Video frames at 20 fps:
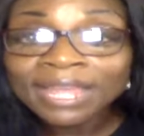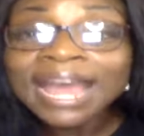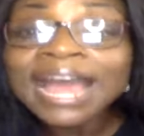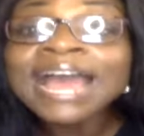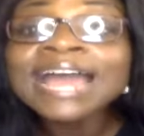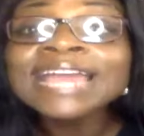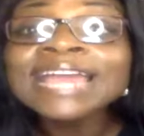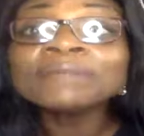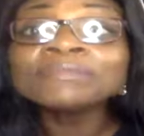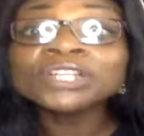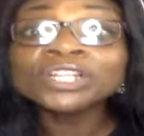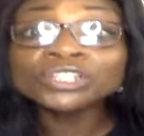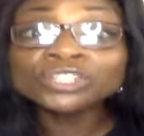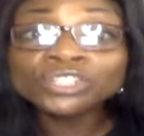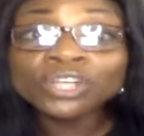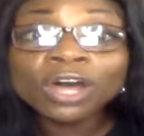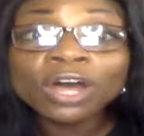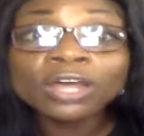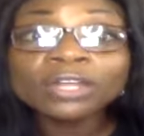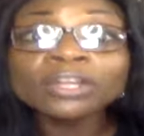I am the
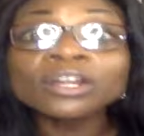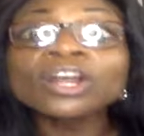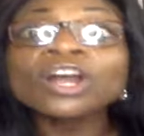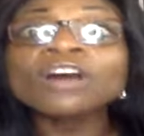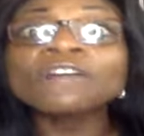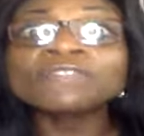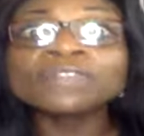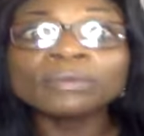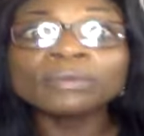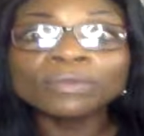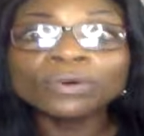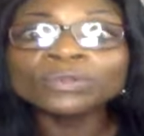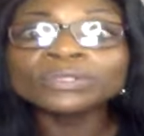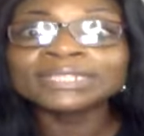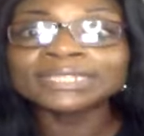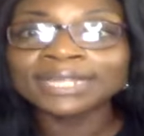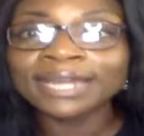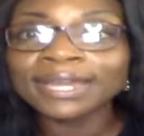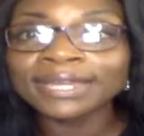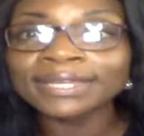daughter of the
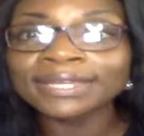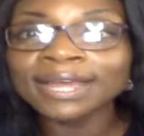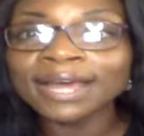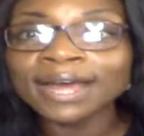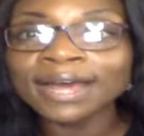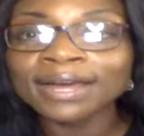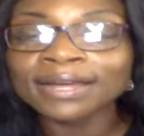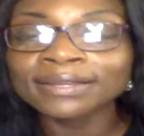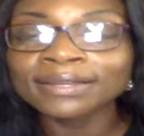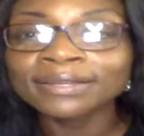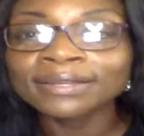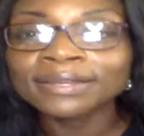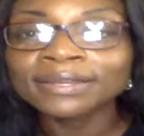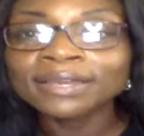Most High God.